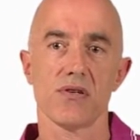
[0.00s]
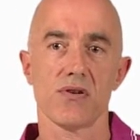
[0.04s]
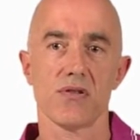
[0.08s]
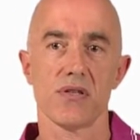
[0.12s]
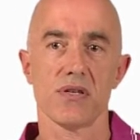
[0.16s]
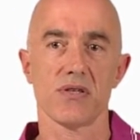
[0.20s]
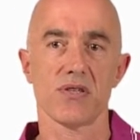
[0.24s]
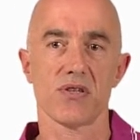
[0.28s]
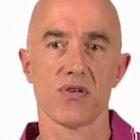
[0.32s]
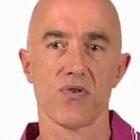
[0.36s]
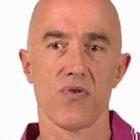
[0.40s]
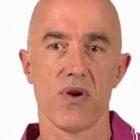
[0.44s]
So
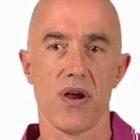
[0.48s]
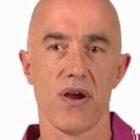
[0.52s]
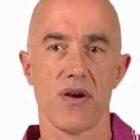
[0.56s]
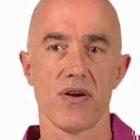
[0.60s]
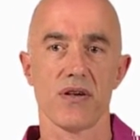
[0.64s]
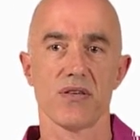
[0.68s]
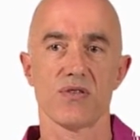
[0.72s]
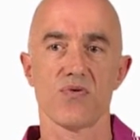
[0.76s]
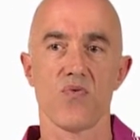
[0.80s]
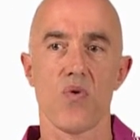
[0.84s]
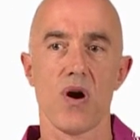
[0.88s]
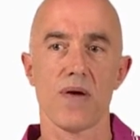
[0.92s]
this
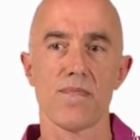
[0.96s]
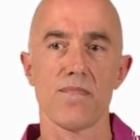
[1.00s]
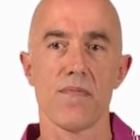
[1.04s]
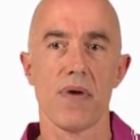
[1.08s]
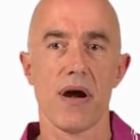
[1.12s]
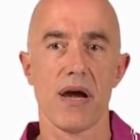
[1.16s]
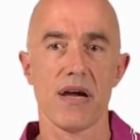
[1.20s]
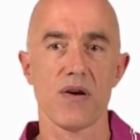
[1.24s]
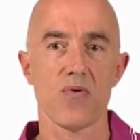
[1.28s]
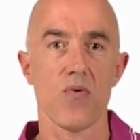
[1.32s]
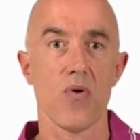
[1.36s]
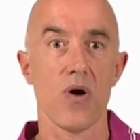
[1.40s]
square is 1
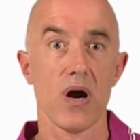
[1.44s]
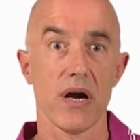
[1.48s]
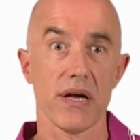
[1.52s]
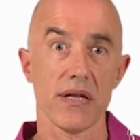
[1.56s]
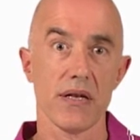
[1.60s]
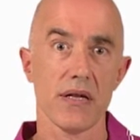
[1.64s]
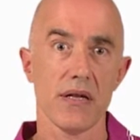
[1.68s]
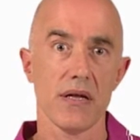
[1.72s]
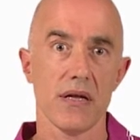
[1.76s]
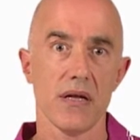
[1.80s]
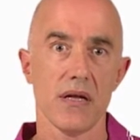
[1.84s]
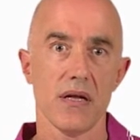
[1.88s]
by
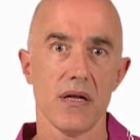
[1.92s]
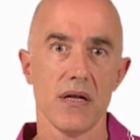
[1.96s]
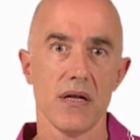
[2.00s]
1.